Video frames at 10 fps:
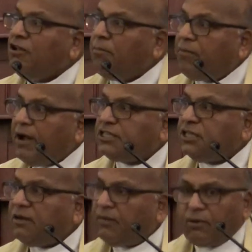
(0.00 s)
the
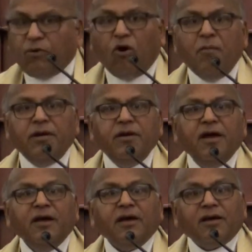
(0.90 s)
oppression of the
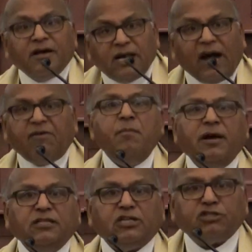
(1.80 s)
Roman
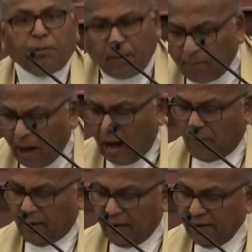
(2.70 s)
government, the
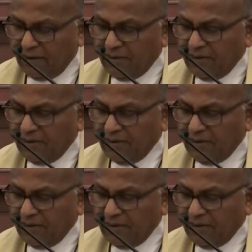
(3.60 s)
superpower.